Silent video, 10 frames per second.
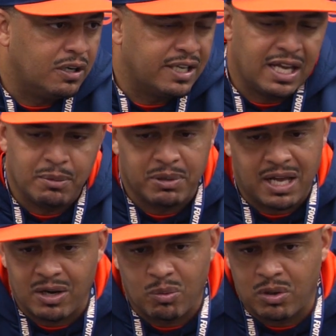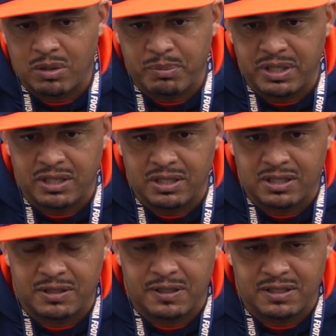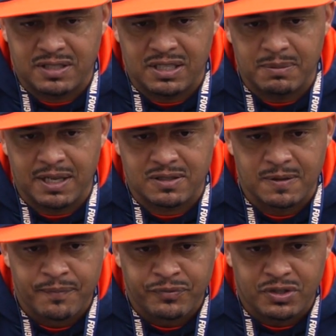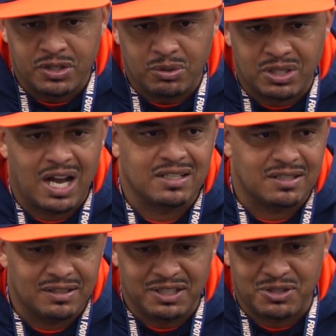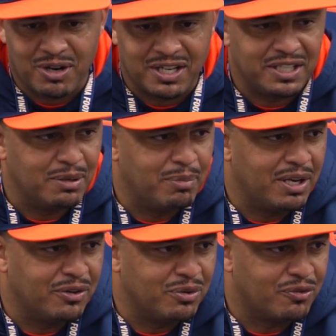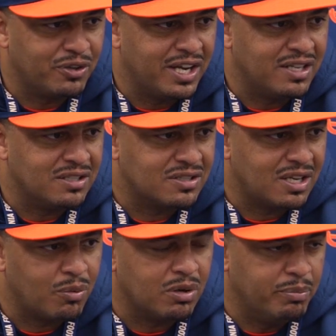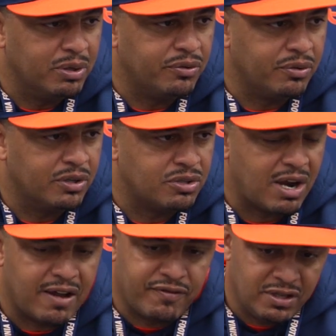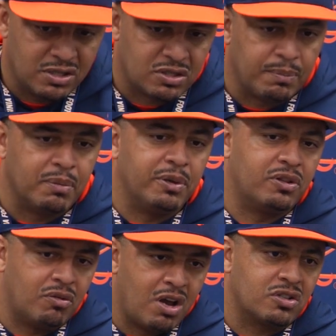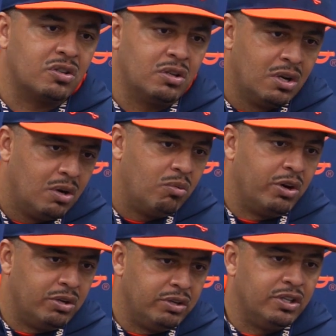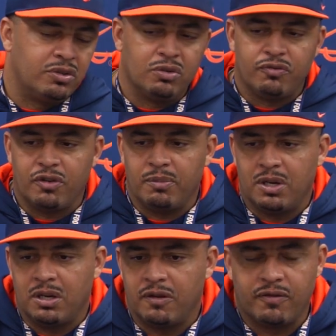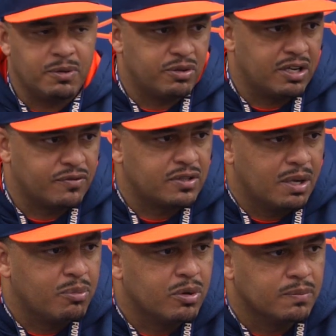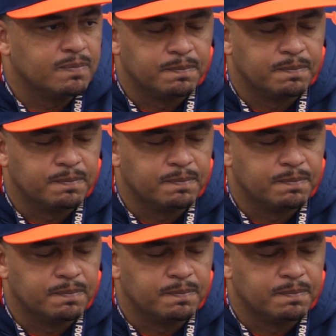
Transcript: game. But I don't want to be a team that's, you know, constantly trying to get better through free agency. I want to build through the draft and then supplement the roster where you need to from a transfer standpoint.